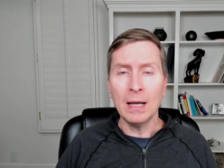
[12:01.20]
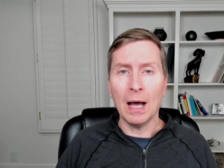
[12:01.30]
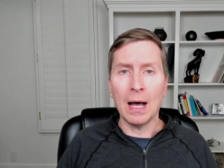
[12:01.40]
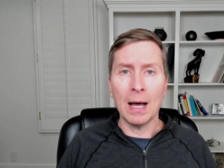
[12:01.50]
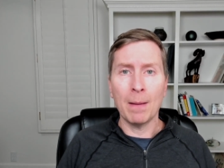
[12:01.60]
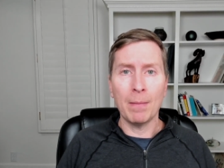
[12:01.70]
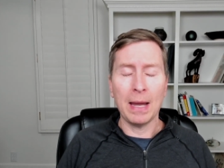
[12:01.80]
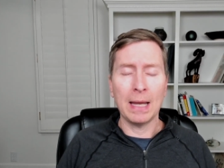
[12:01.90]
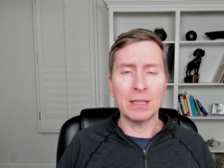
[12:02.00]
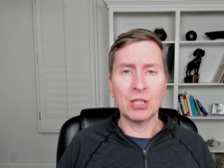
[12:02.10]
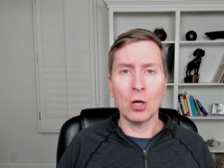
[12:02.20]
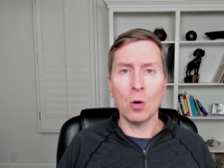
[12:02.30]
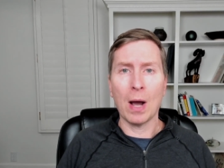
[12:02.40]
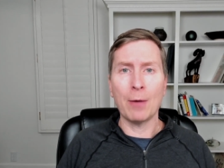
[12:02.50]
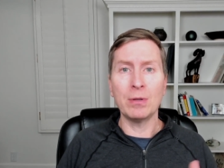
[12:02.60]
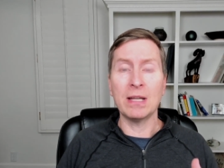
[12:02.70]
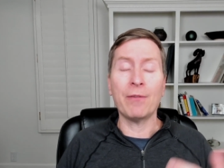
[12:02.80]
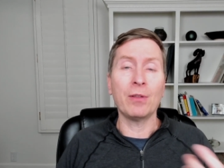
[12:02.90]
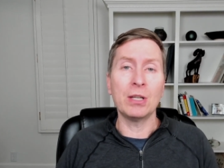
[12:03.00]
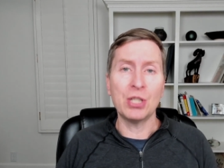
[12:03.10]
And so I would
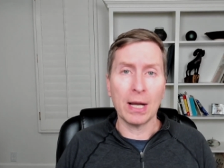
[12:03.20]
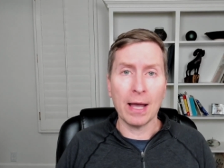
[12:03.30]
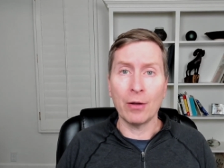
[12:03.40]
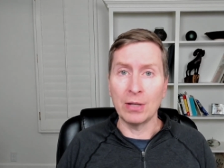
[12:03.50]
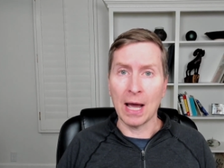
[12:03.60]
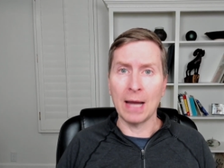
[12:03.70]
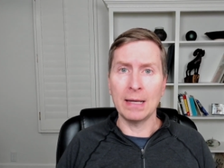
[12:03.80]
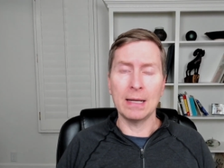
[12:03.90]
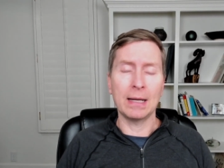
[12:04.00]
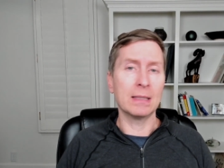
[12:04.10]
definitely check out NYDIG and